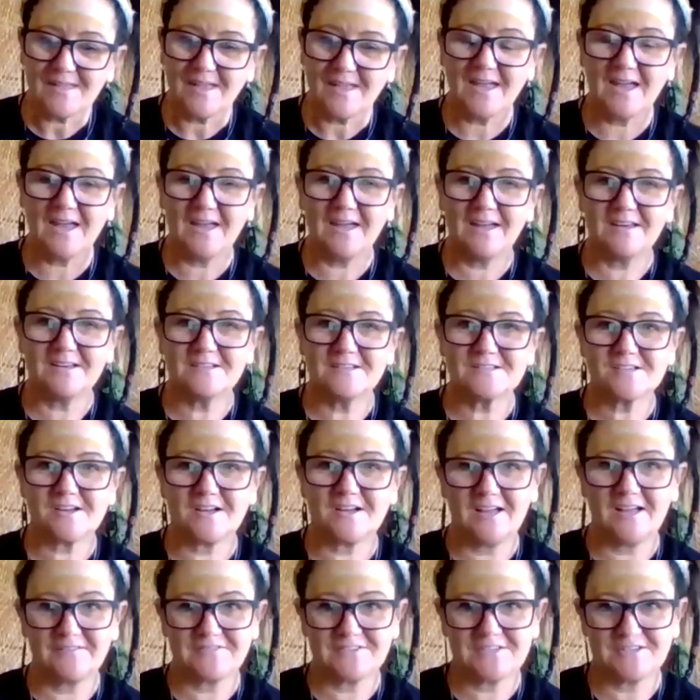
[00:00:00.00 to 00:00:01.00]
And
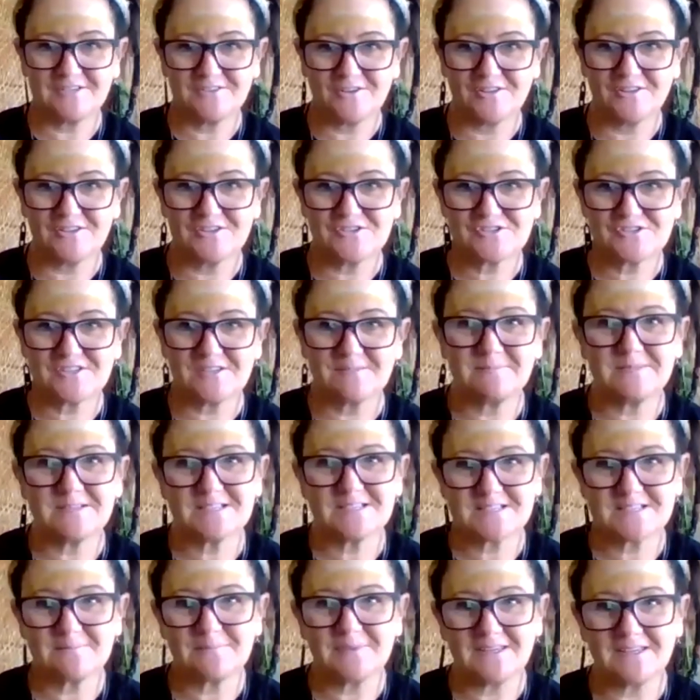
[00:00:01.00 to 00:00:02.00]
I have to acknowledge that
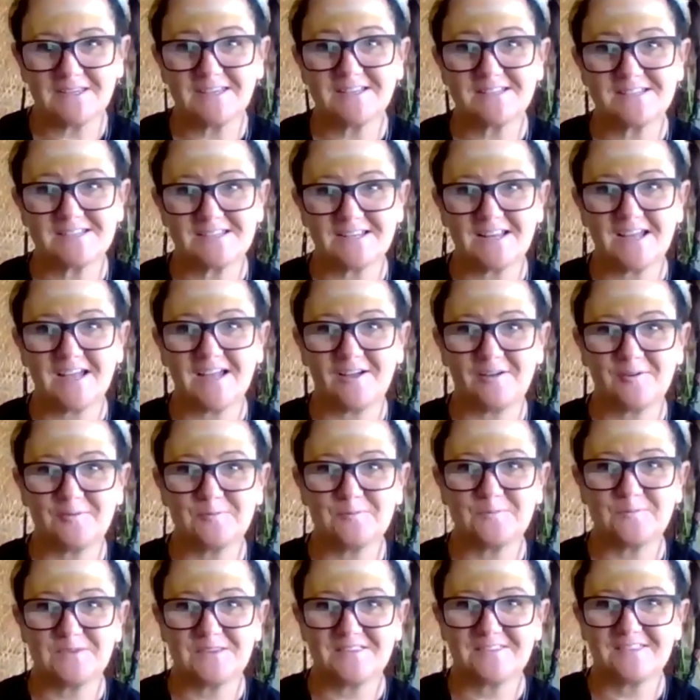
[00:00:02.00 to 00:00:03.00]
Mr. Beaky did help
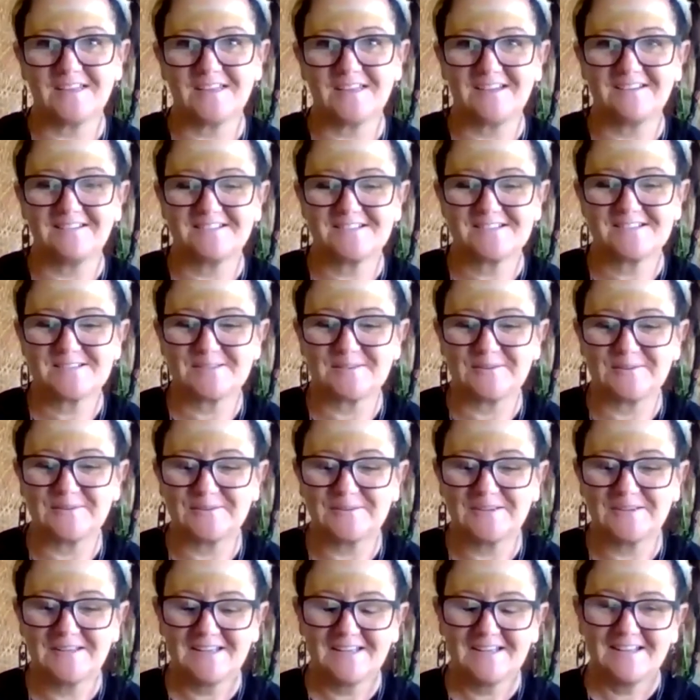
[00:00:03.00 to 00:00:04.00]
with that. So
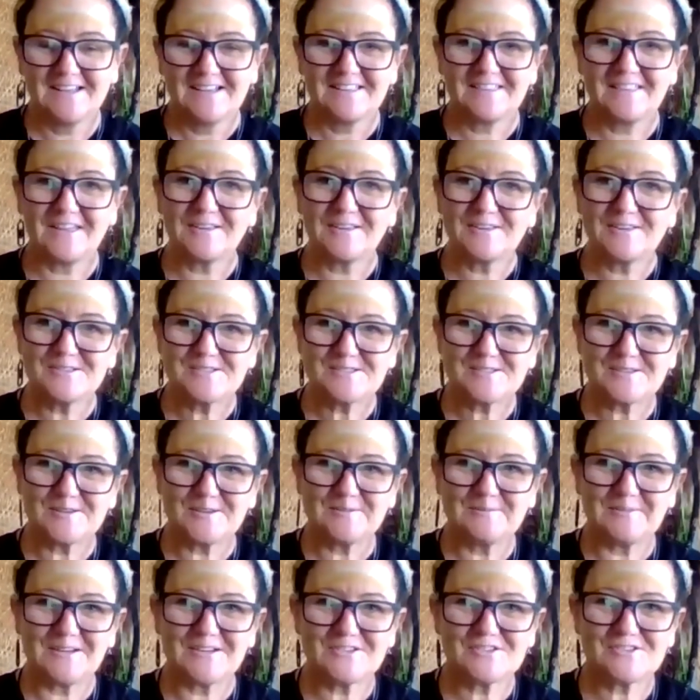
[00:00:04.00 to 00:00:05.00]
thank you so
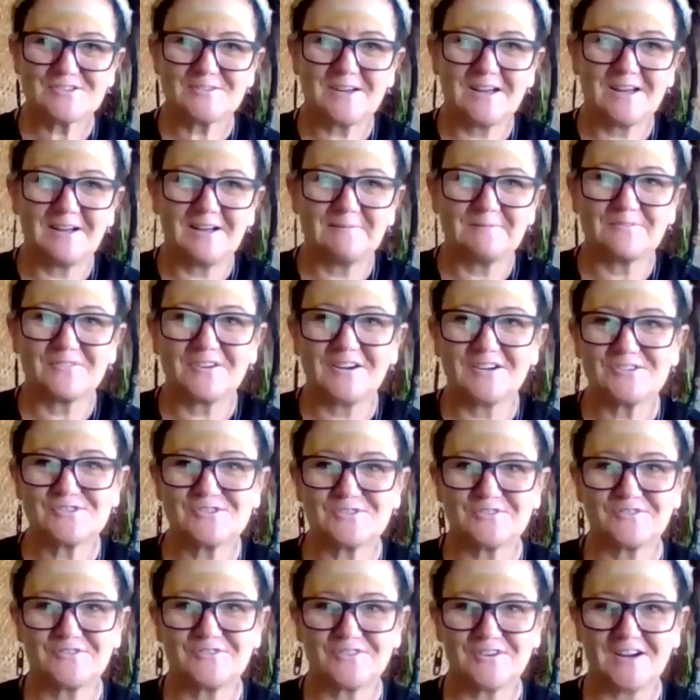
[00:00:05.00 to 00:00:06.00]
much, um,
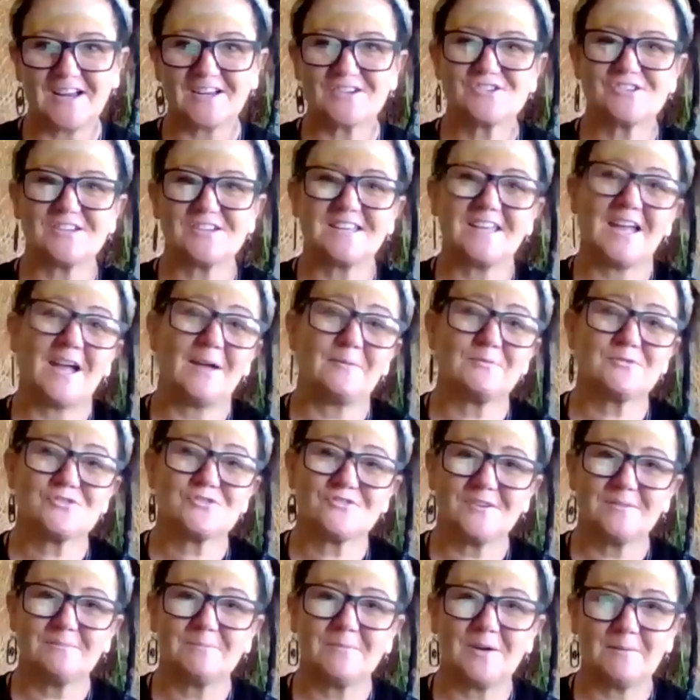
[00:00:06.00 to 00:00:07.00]
Rachel, for actually
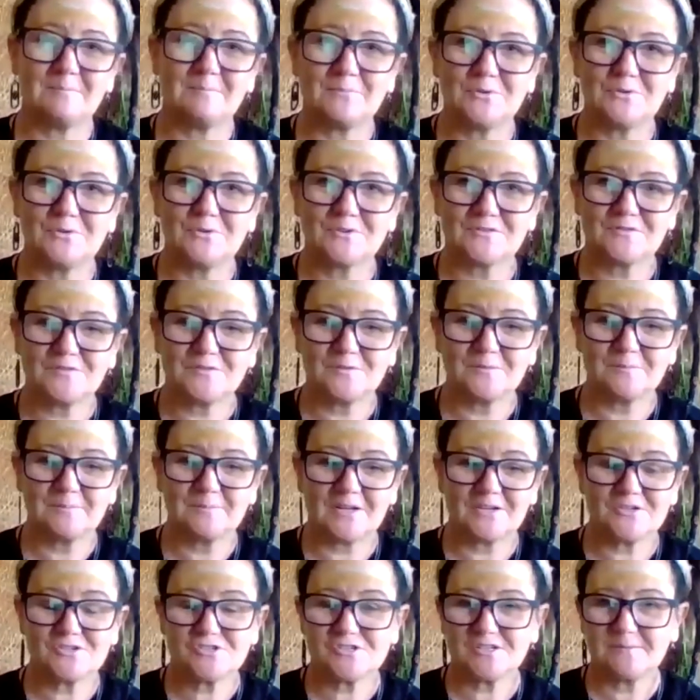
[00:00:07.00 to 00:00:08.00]
capturing my beautiful
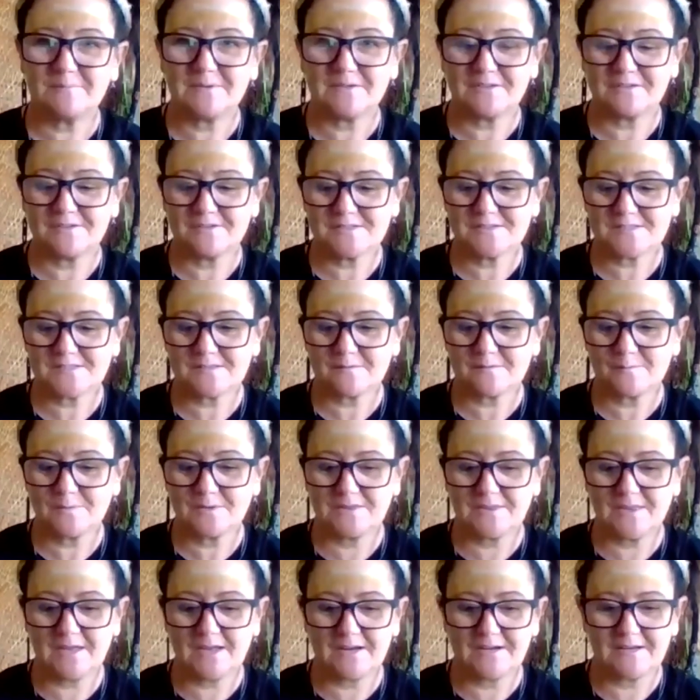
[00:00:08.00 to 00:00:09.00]
budgie because
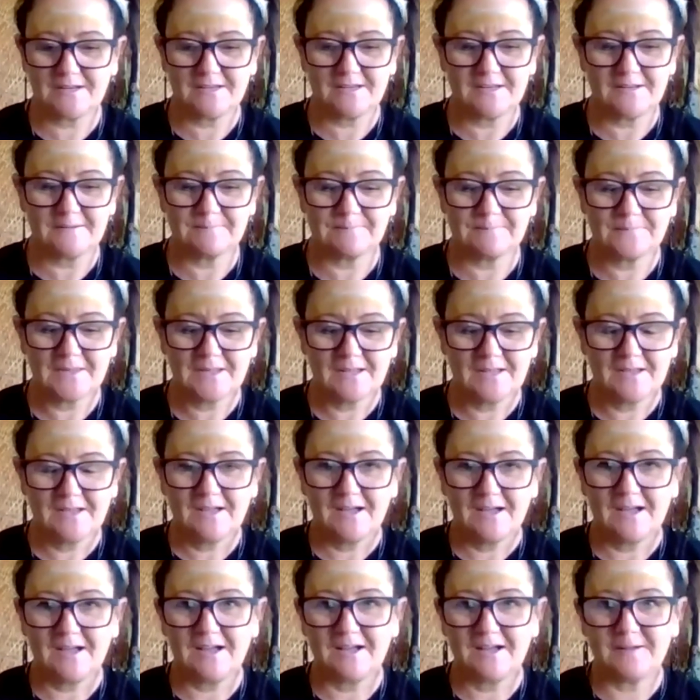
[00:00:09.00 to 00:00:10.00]
without him,
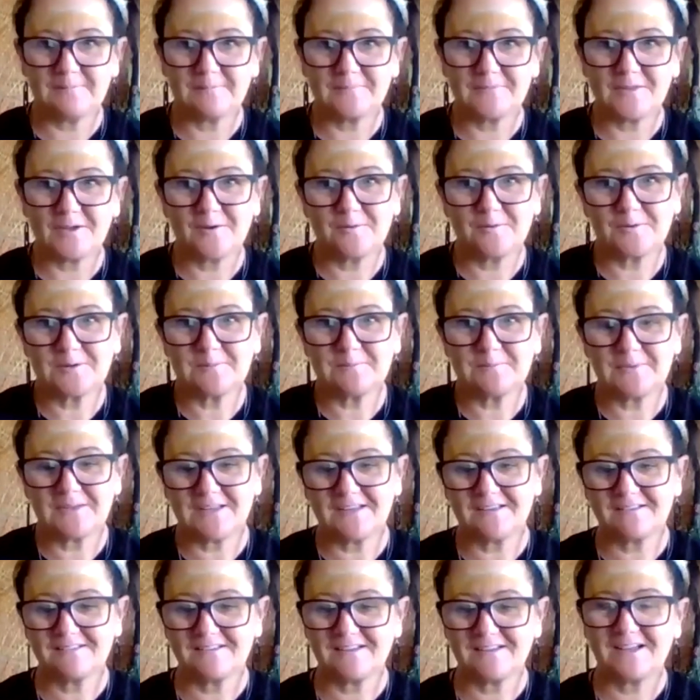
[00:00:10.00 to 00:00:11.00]
um, I would have
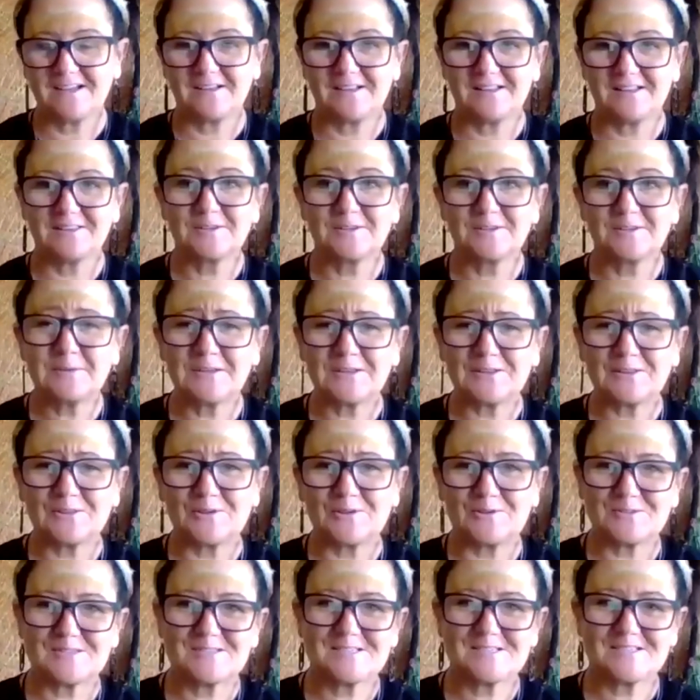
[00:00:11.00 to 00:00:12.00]
been a little bit
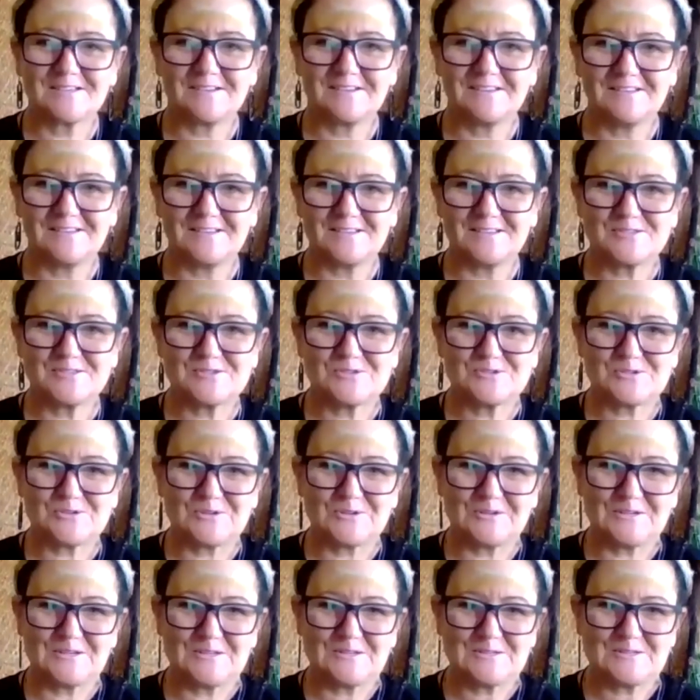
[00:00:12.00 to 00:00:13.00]
lost in this
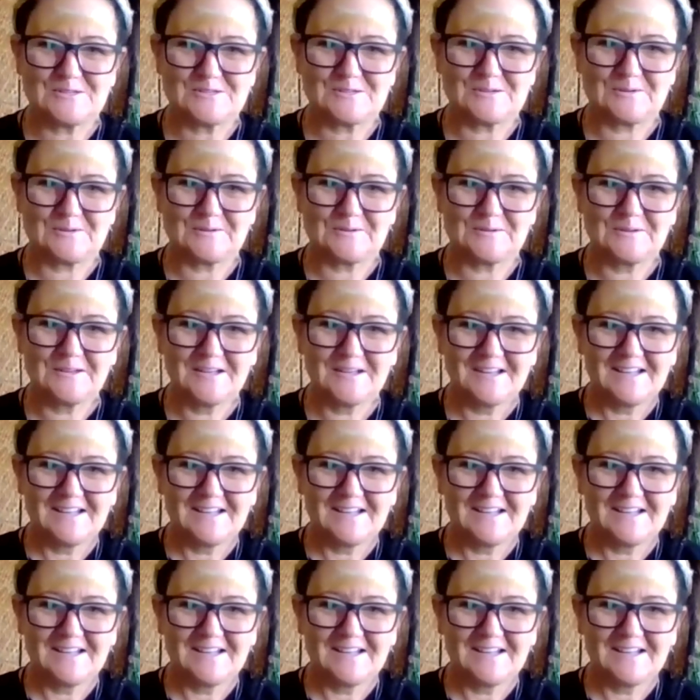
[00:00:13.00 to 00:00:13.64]
journey. So